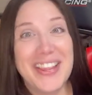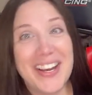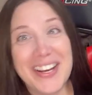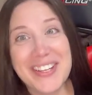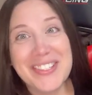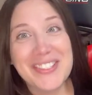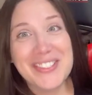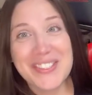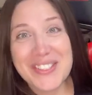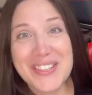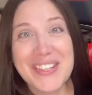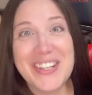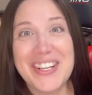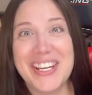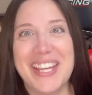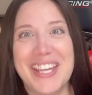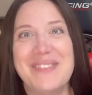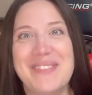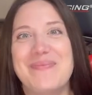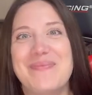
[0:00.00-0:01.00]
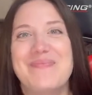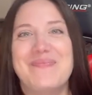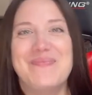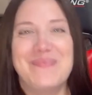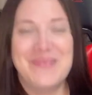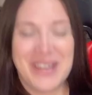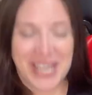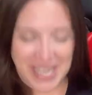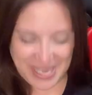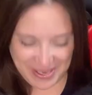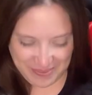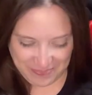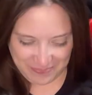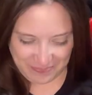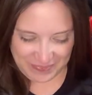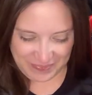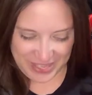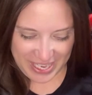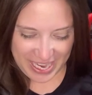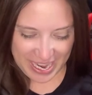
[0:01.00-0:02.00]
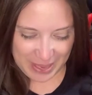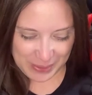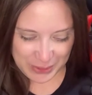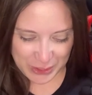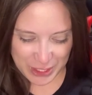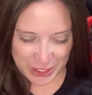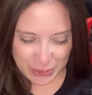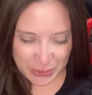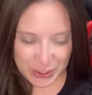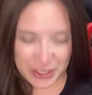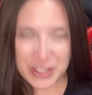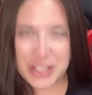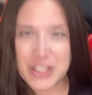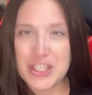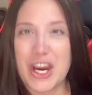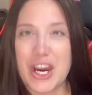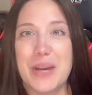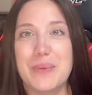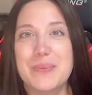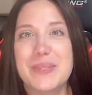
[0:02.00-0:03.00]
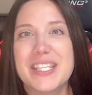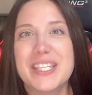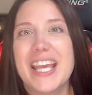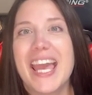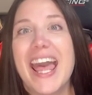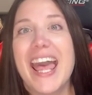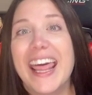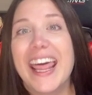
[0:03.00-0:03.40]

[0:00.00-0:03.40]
Long story, but yeah, so that's one of the charms.